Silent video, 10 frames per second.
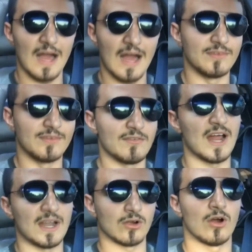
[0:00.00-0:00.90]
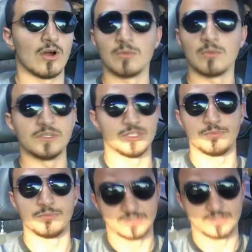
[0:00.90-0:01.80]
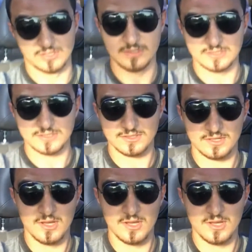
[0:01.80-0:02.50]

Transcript: I've never had a car that would be cheaper to service.